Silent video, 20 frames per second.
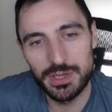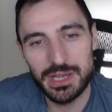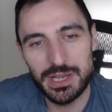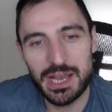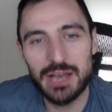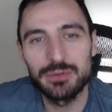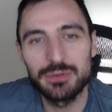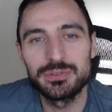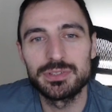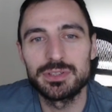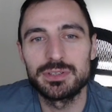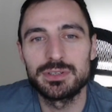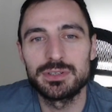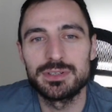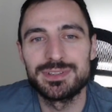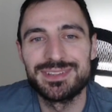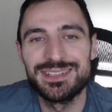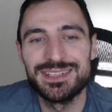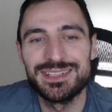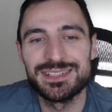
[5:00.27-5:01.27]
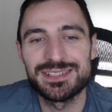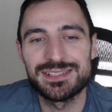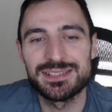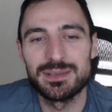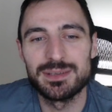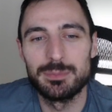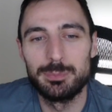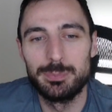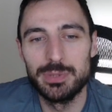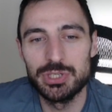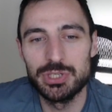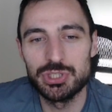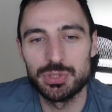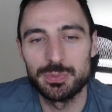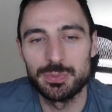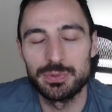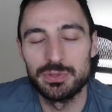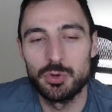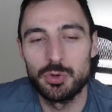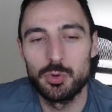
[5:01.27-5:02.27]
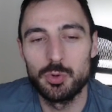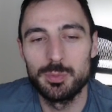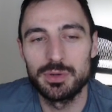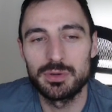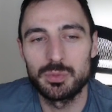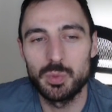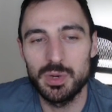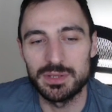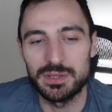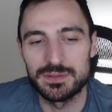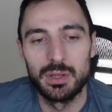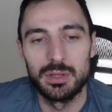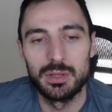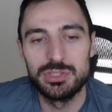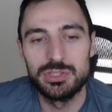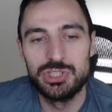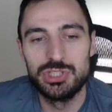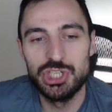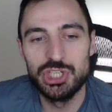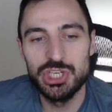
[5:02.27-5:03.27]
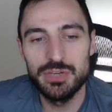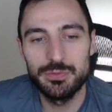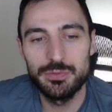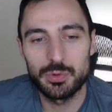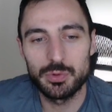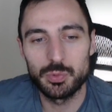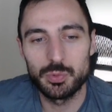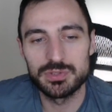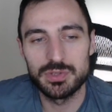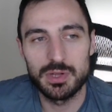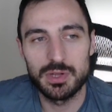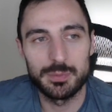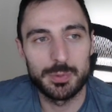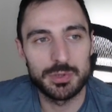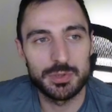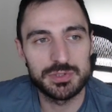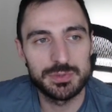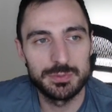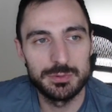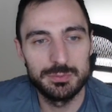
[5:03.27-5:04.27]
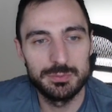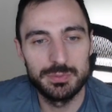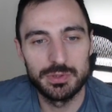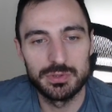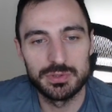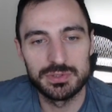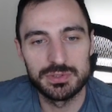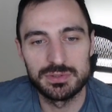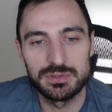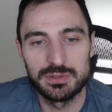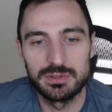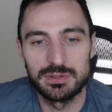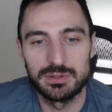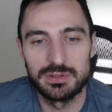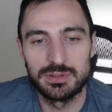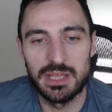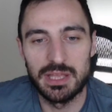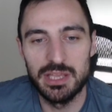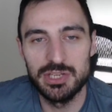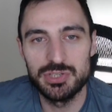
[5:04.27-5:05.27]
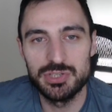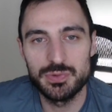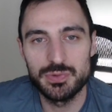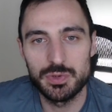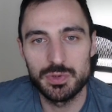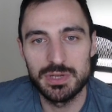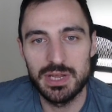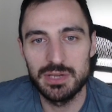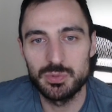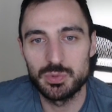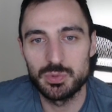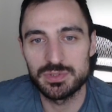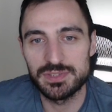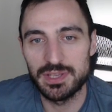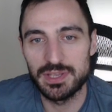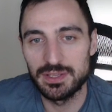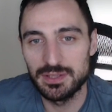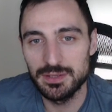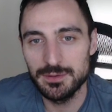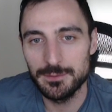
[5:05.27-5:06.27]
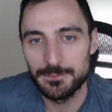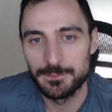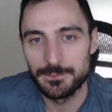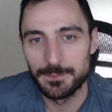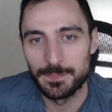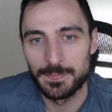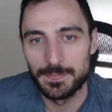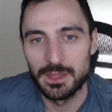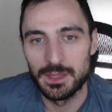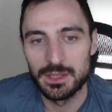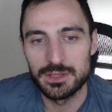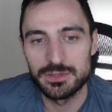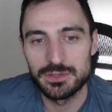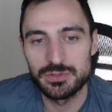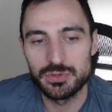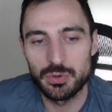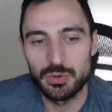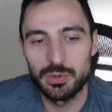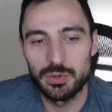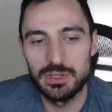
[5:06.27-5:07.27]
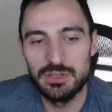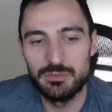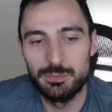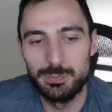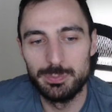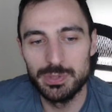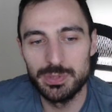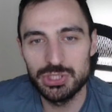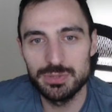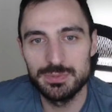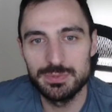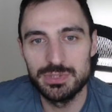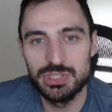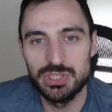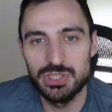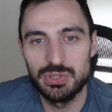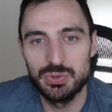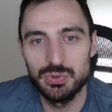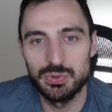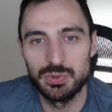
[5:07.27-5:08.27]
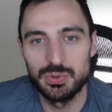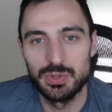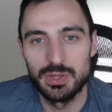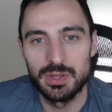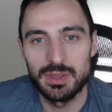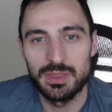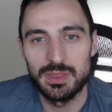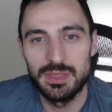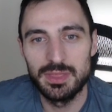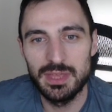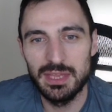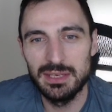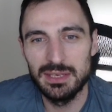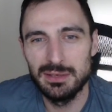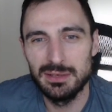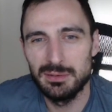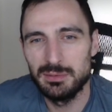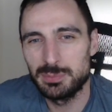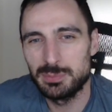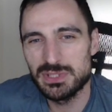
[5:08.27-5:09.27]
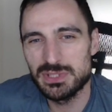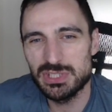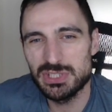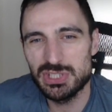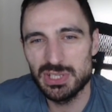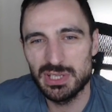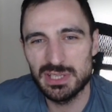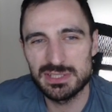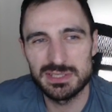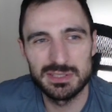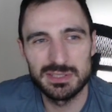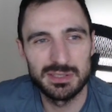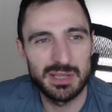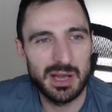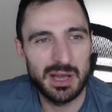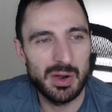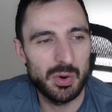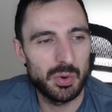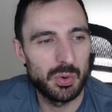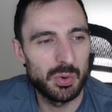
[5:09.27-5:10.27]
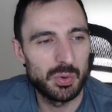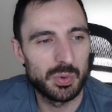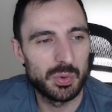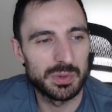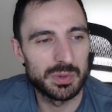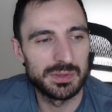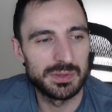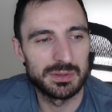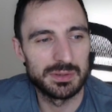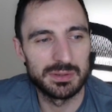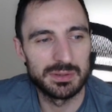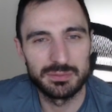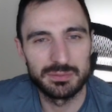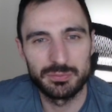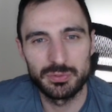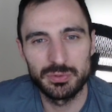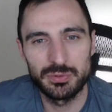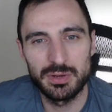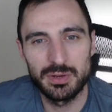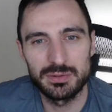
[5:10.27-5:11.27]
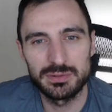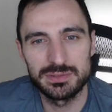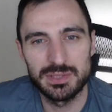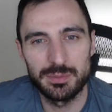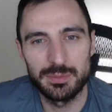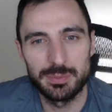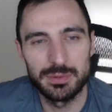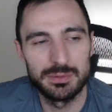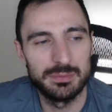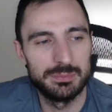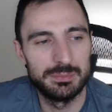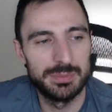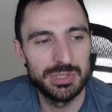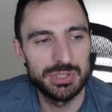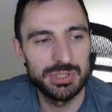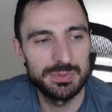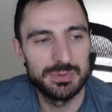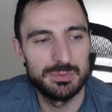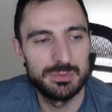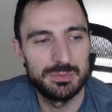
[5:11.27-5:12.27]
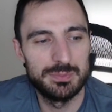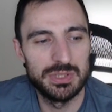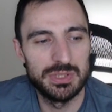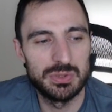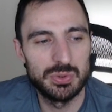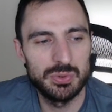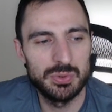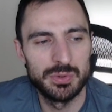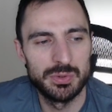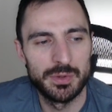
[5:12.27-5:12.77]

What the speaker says: after this bishop no matter what. G4 was not possible because the H4 knight was hanging. So if bishop G2, then position gets a little awkward here. For example, bishop to B2,